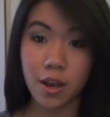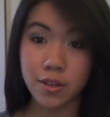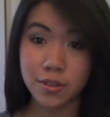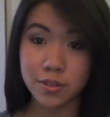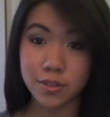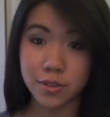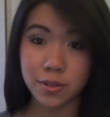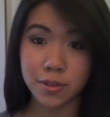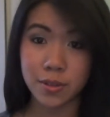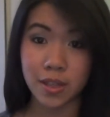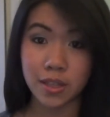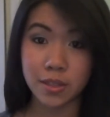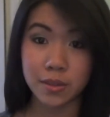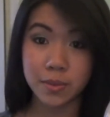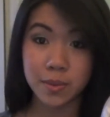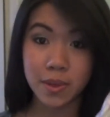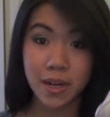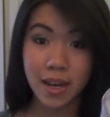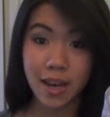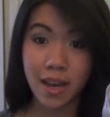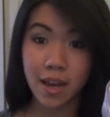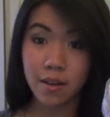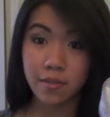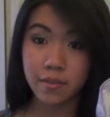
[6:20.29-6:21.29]
So that's what
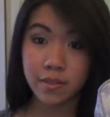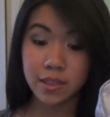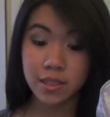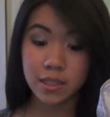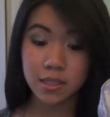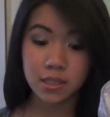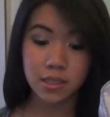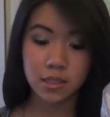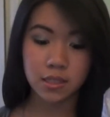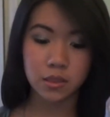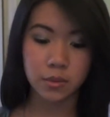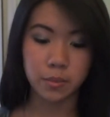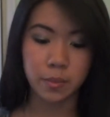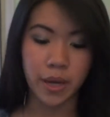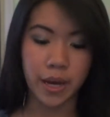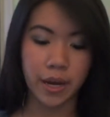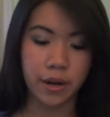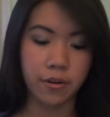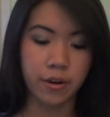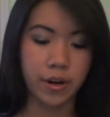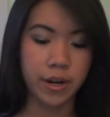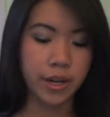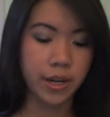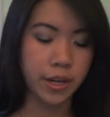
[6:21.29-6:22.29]
I have in this little
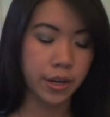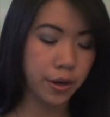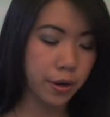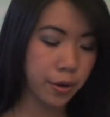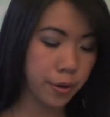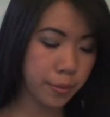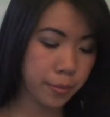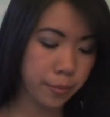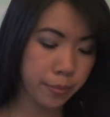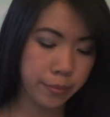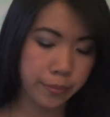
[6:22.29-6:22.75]
bag right here.